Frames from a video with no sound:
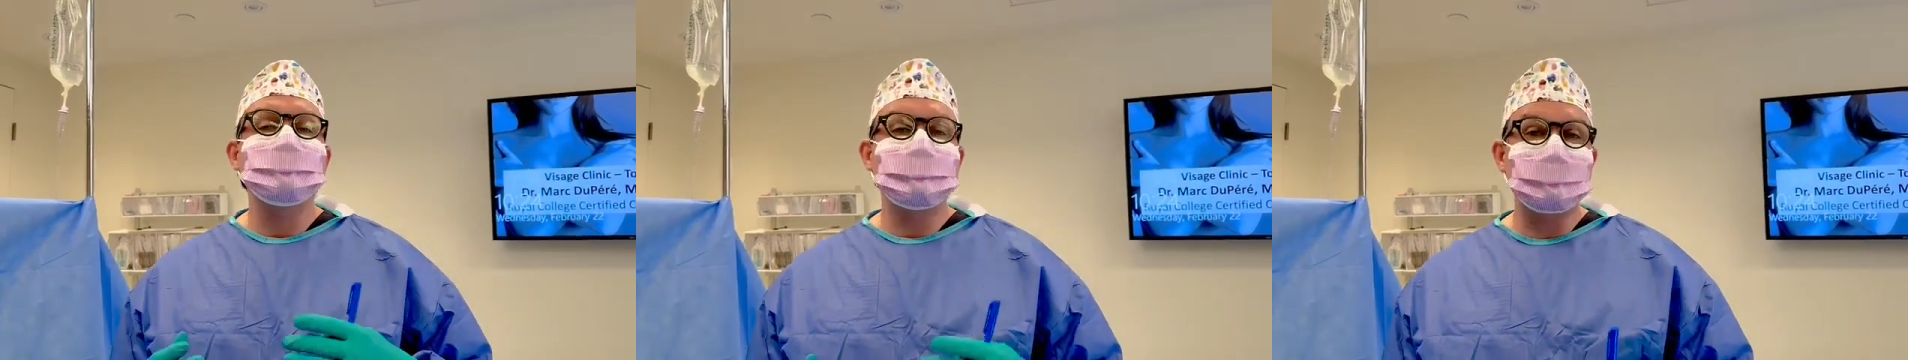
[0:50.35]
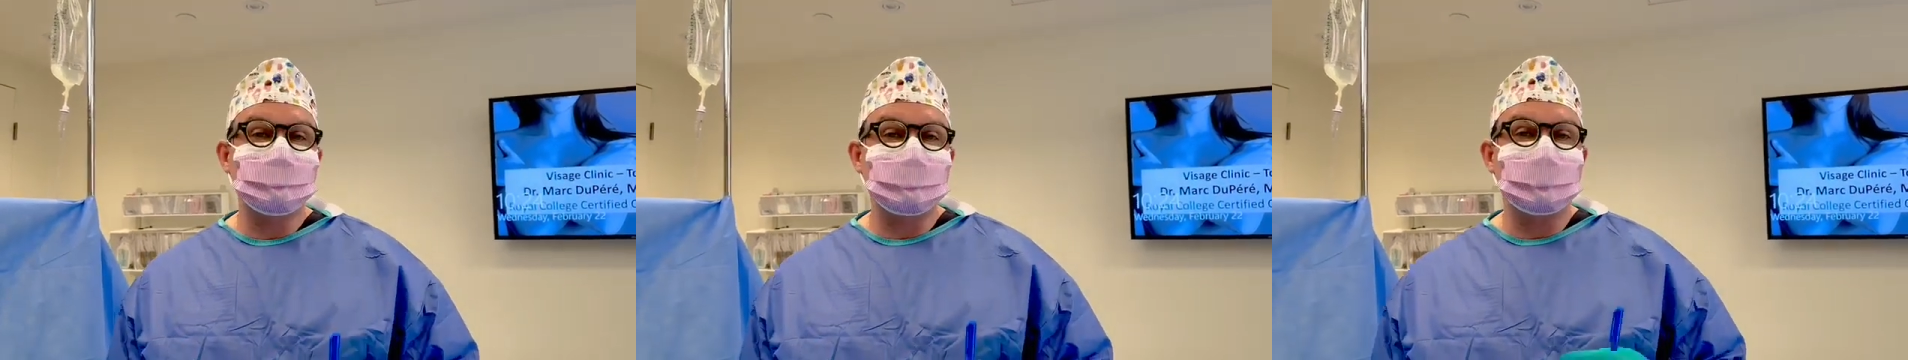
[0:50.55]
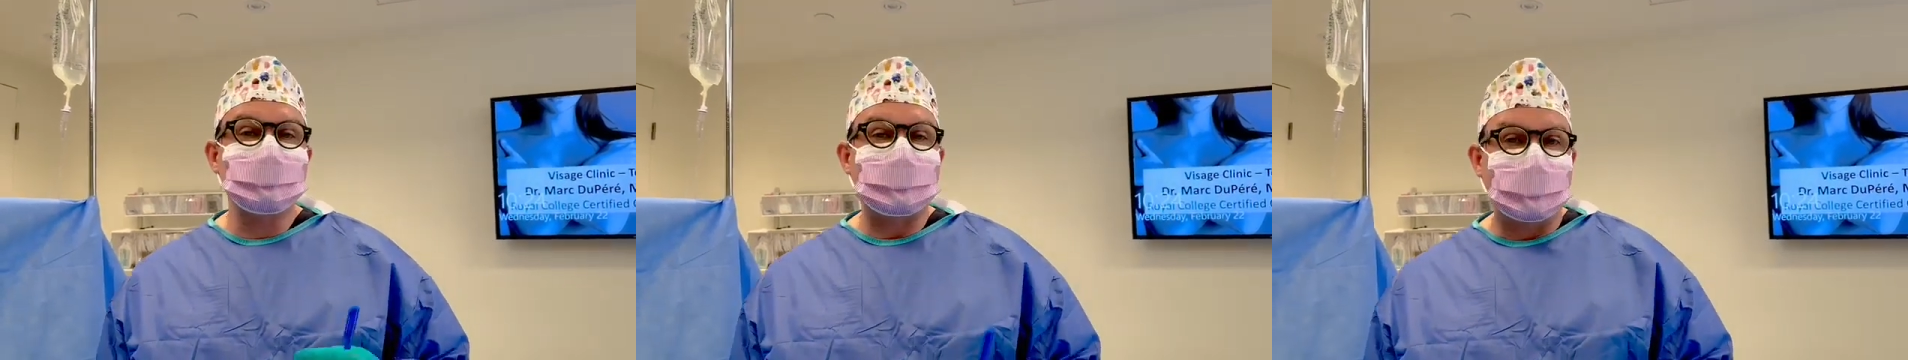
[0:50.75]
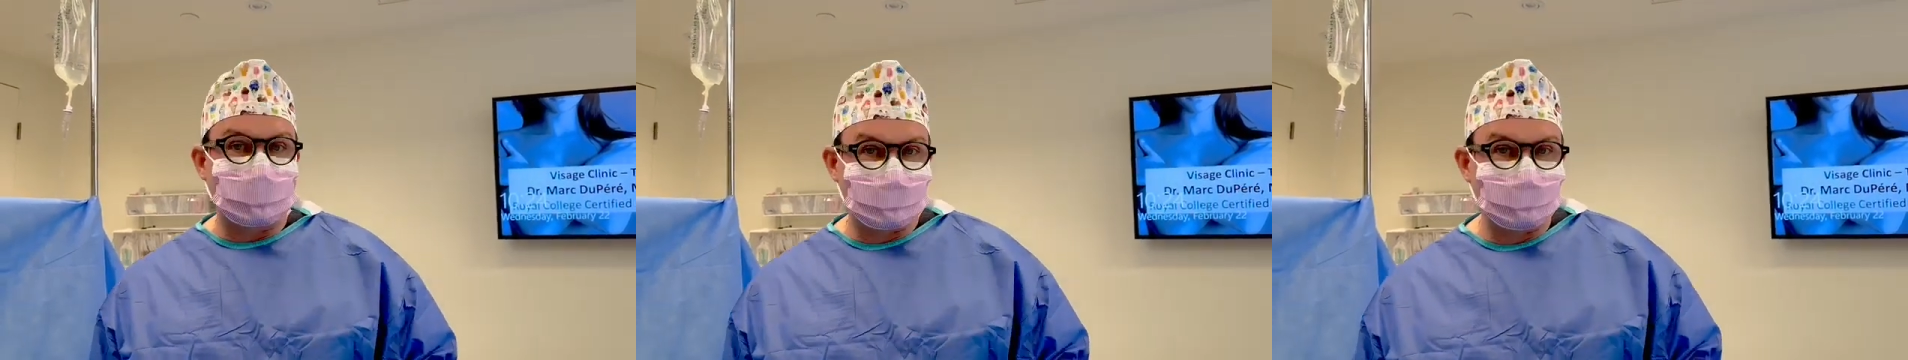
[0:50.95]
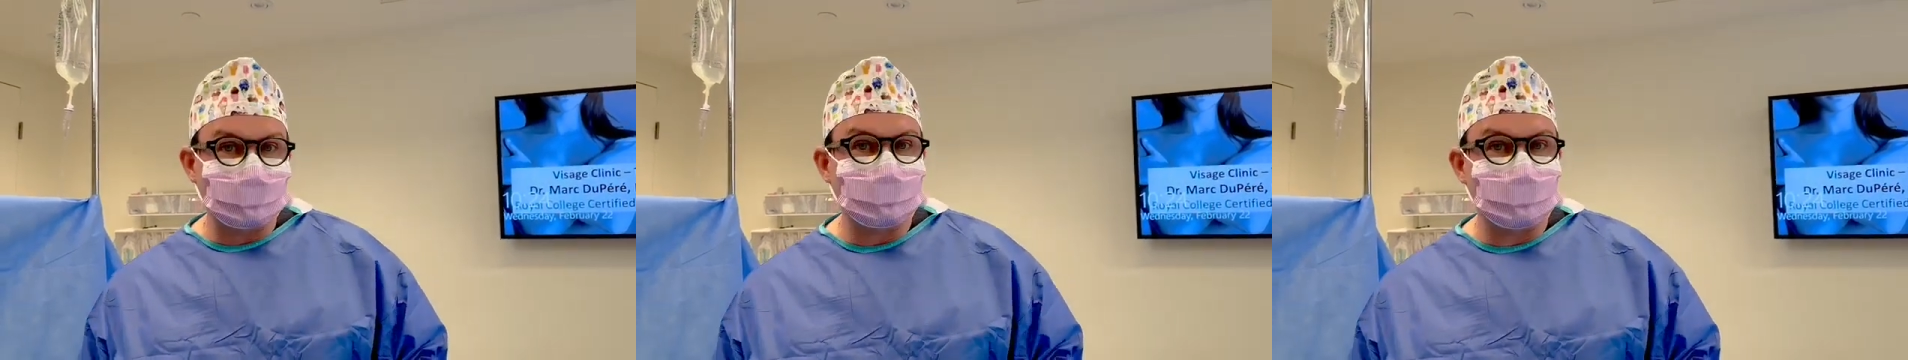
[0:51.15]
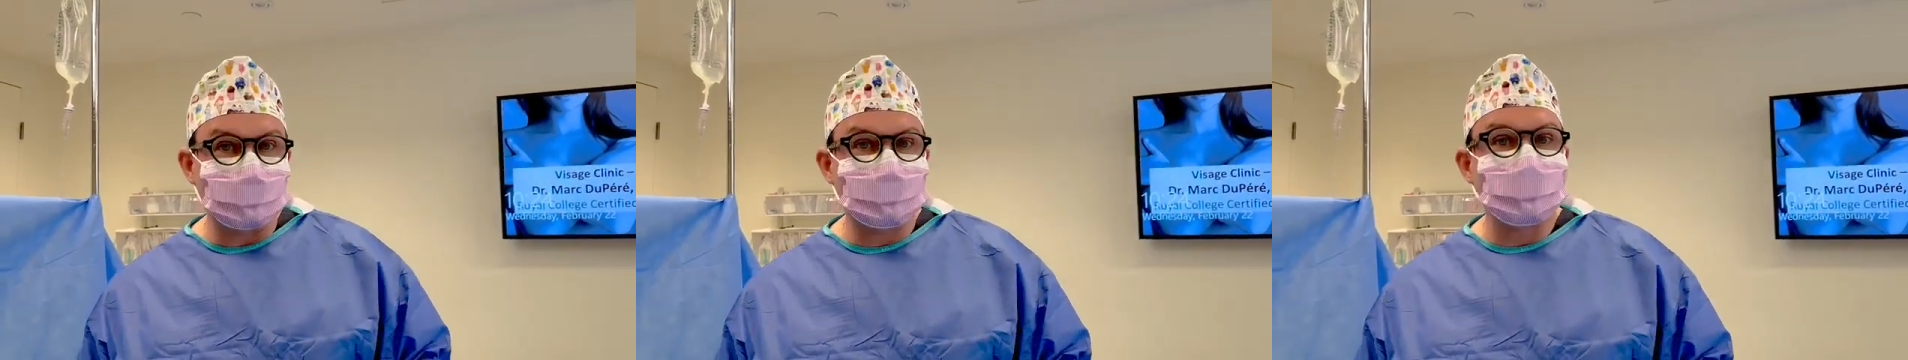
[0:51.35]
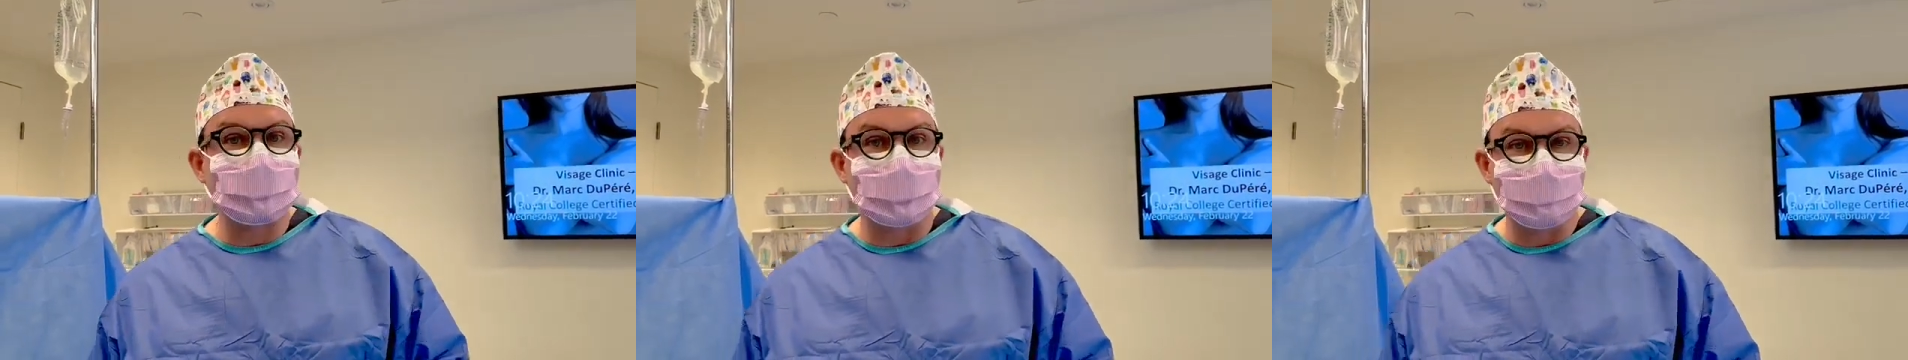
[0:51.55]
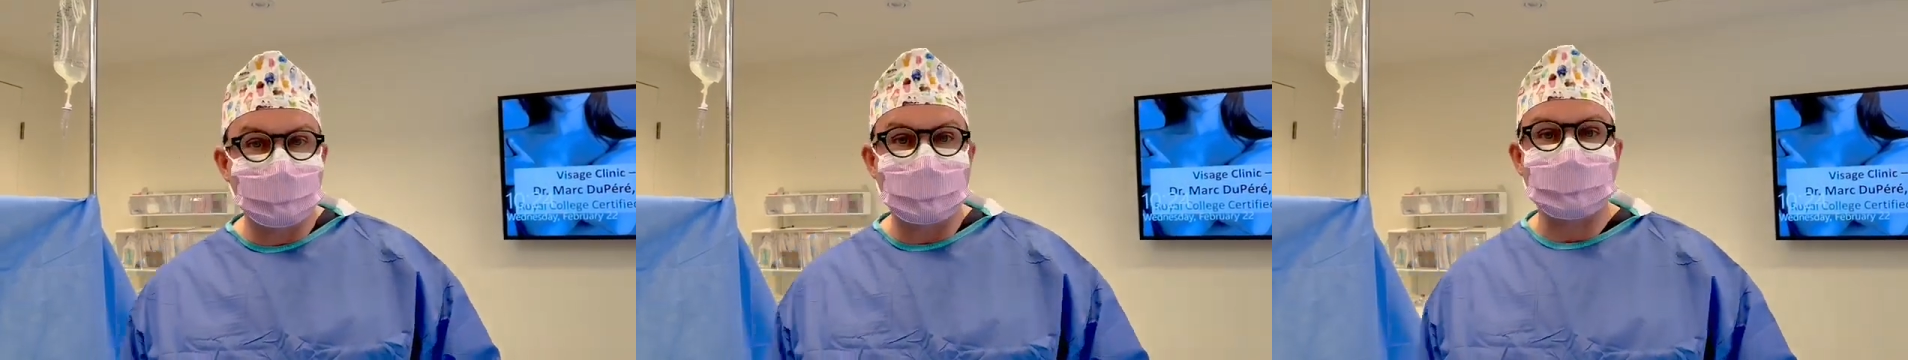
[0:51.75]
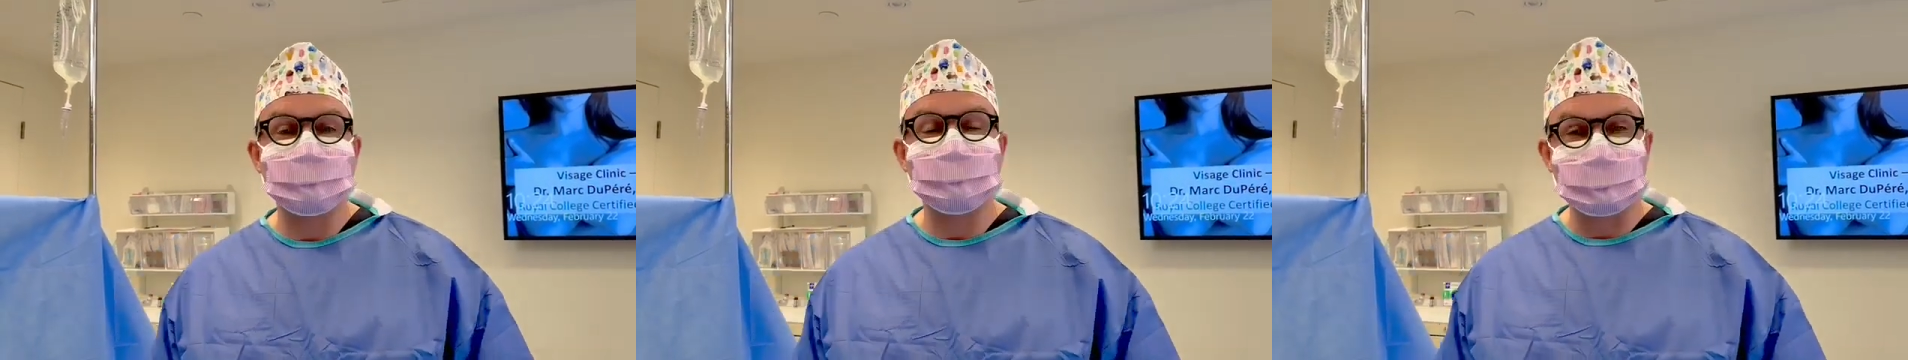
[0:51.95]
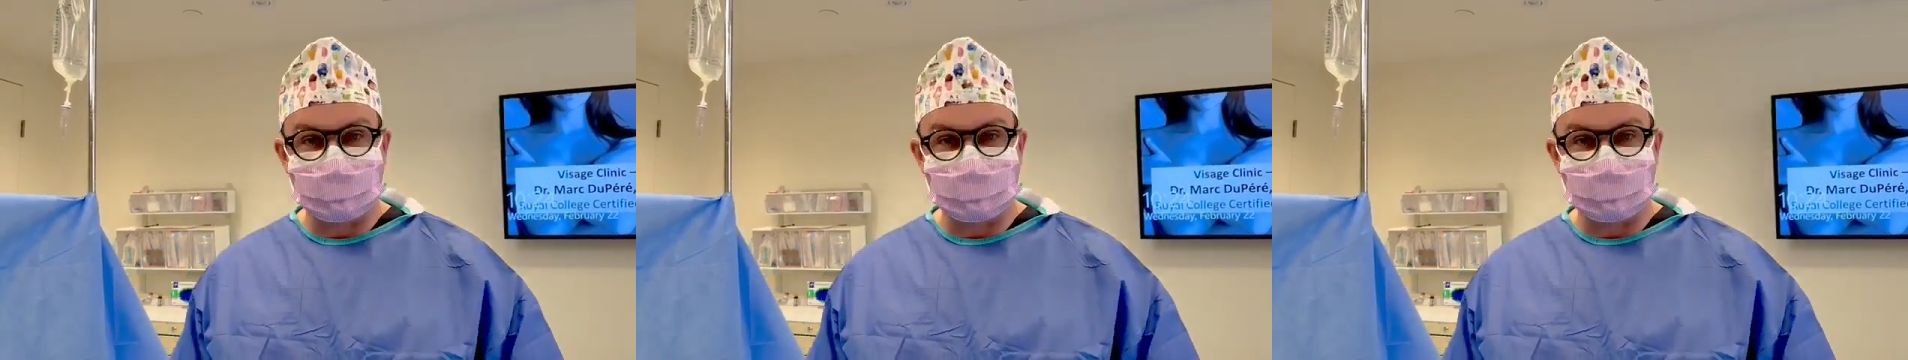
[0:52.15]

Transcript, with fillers: nipple areolar complex